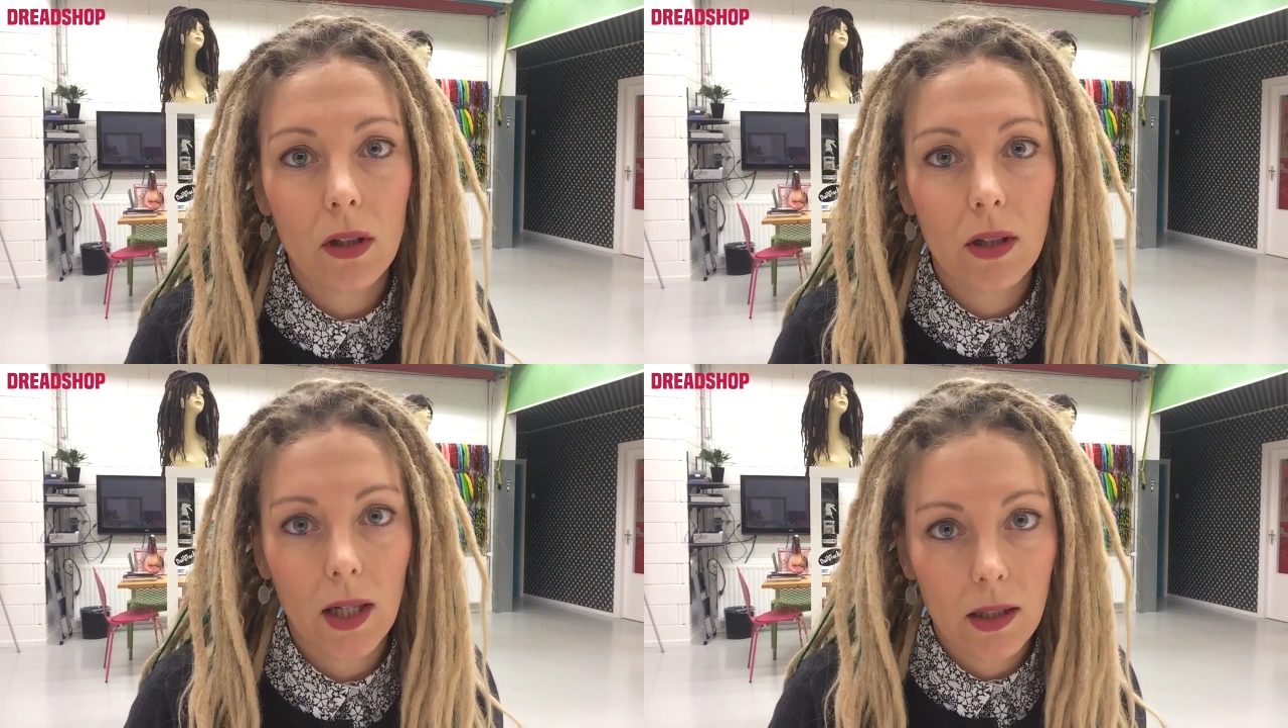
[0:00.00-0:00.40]

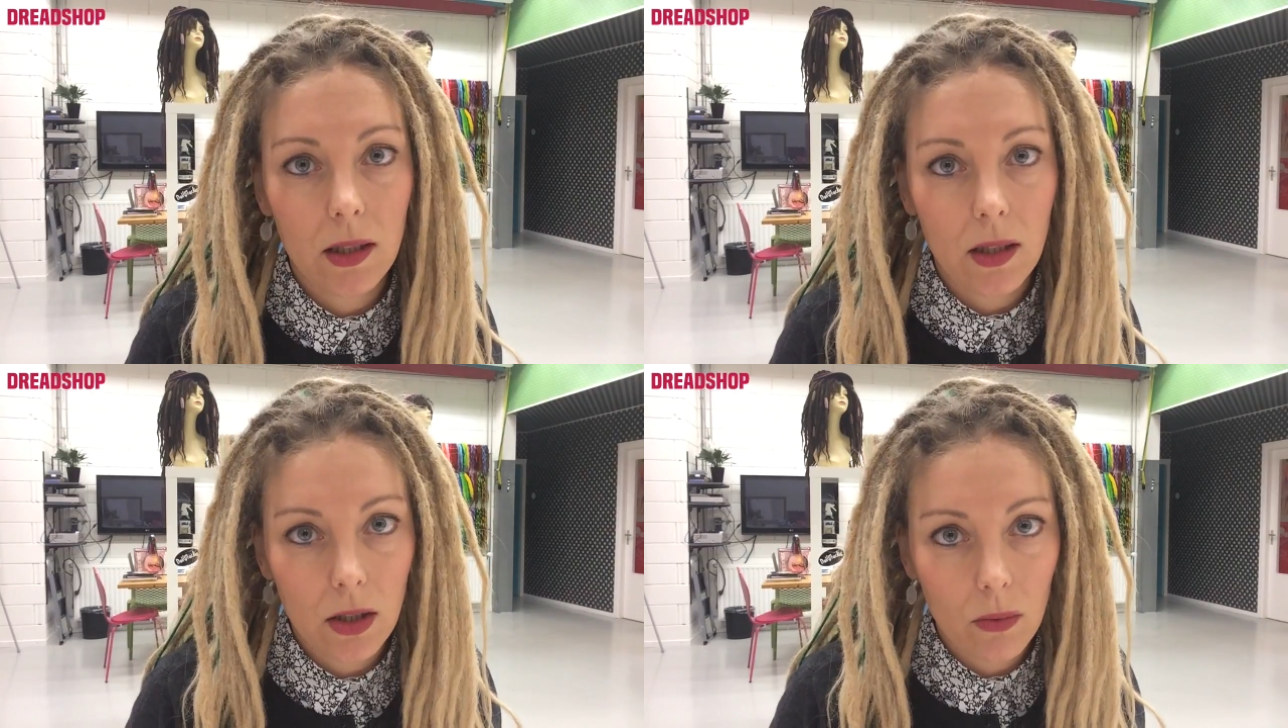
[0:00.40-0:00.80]

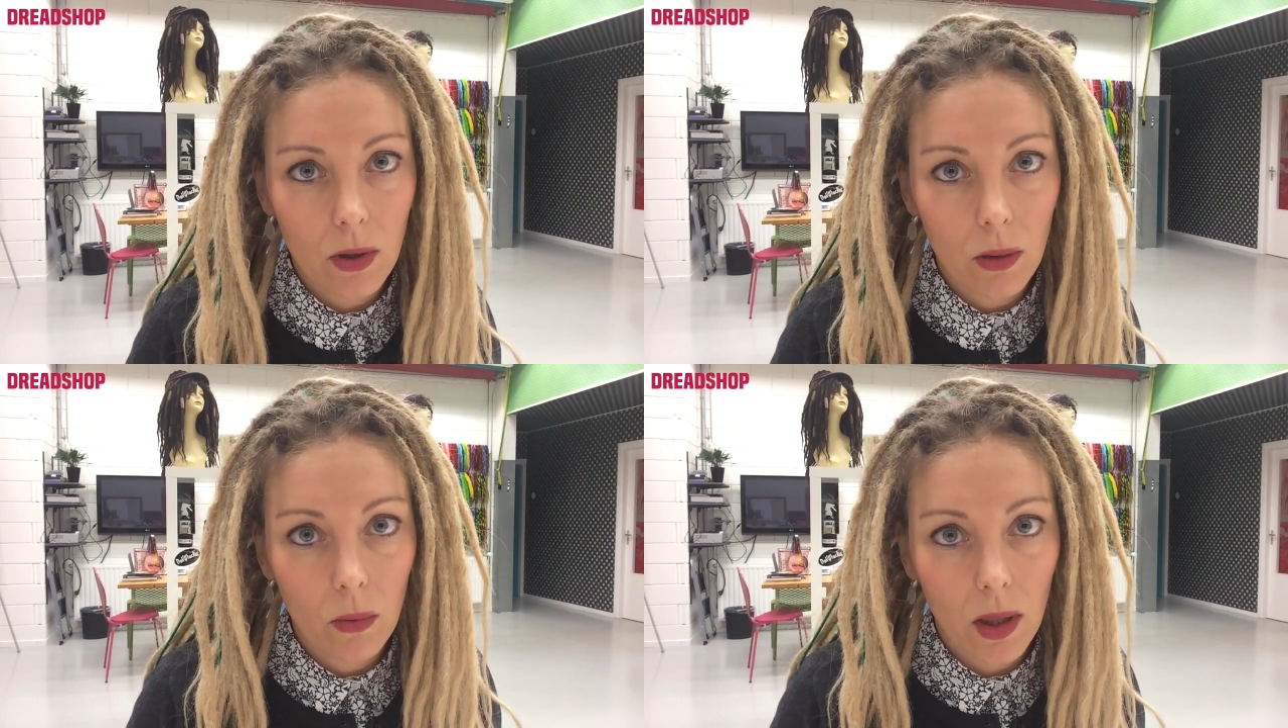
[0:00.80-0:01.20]
attach this
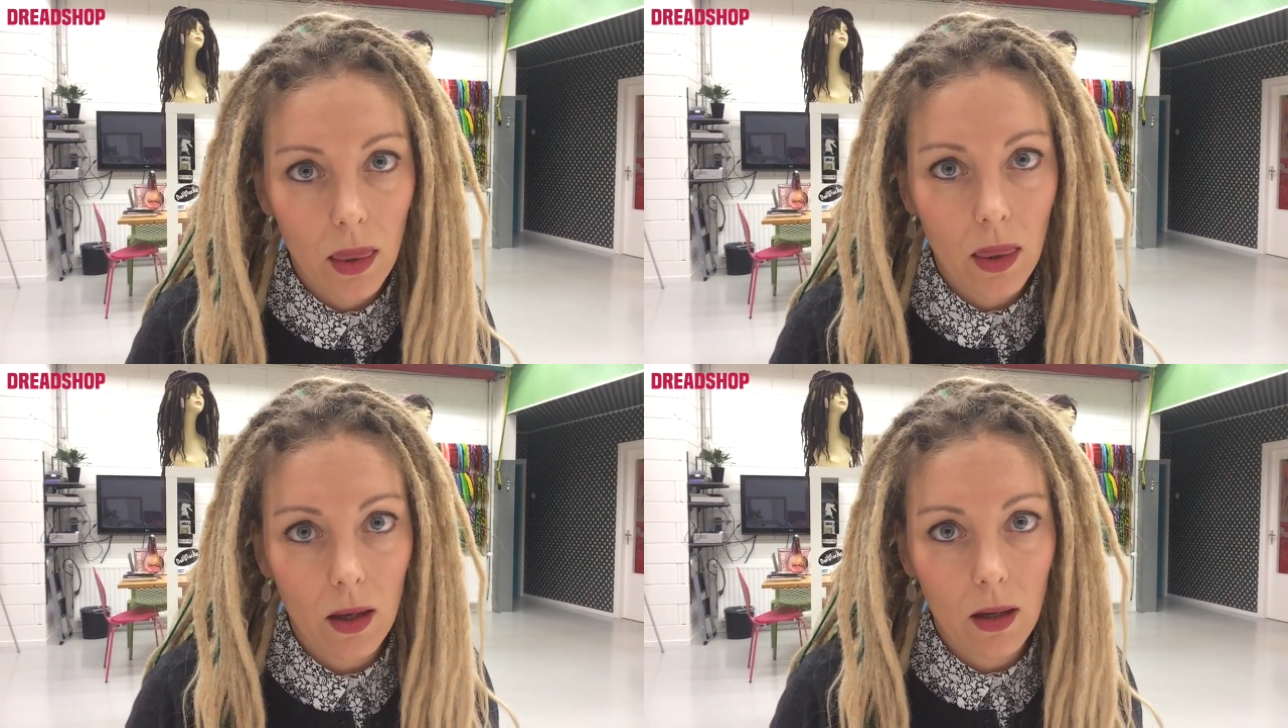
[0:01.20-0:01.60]
one with
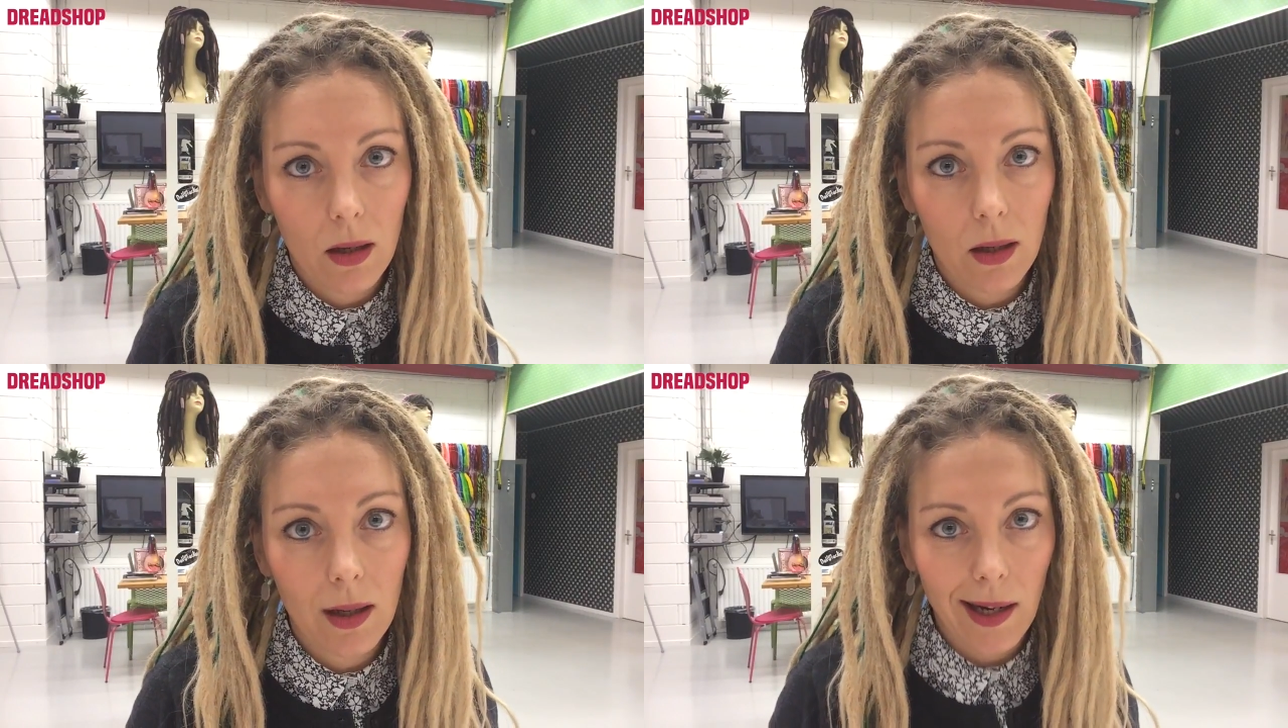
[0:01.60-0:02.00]

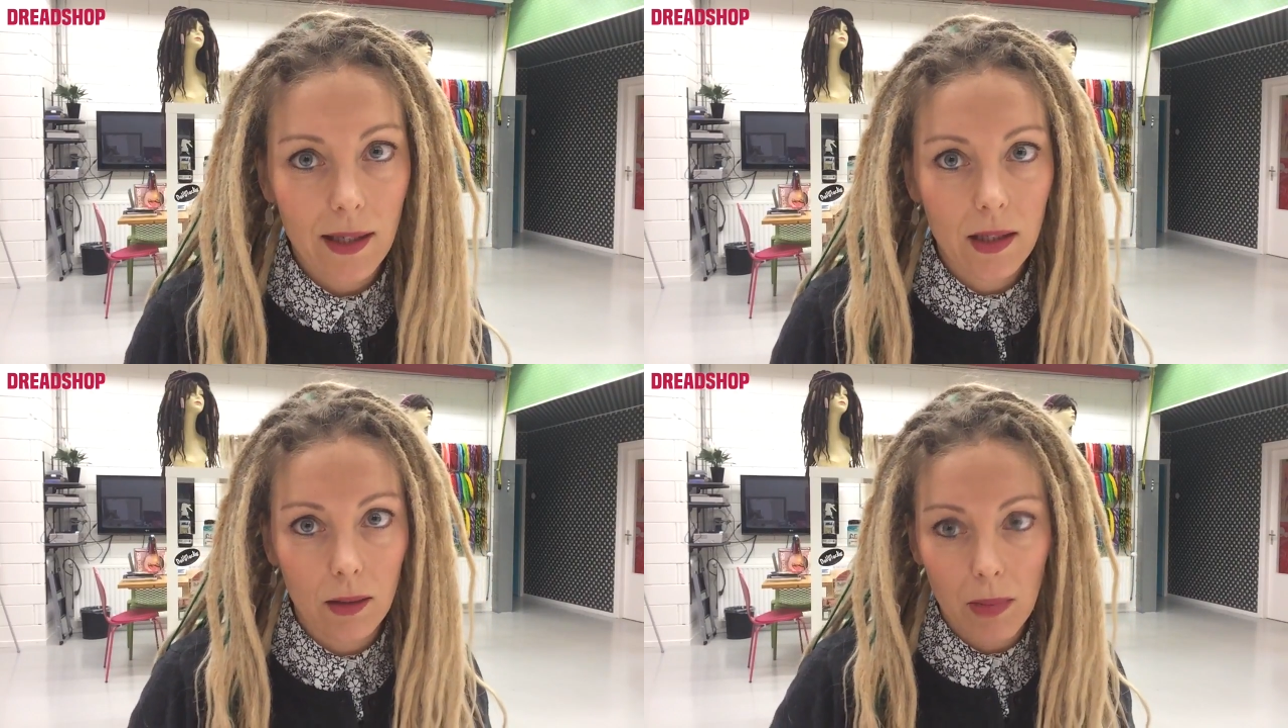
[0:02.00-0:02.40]
an
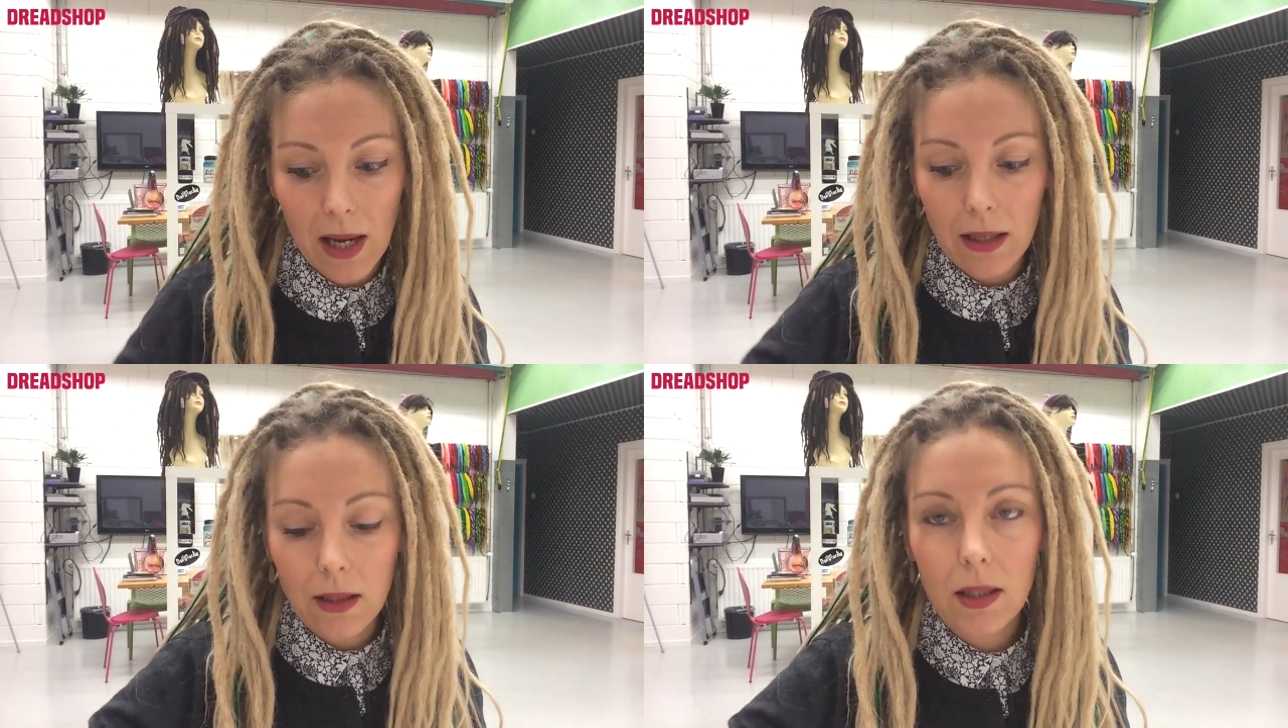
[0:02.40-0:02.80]
elastic
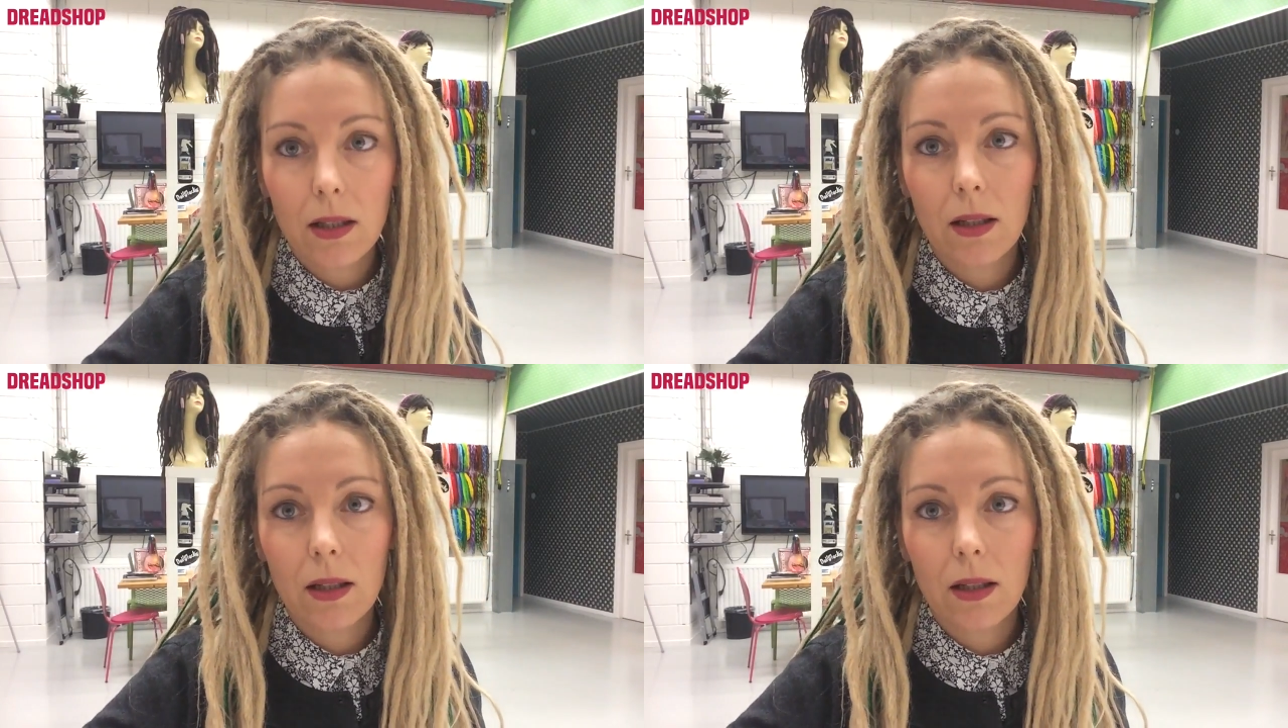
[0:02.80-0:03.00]
band.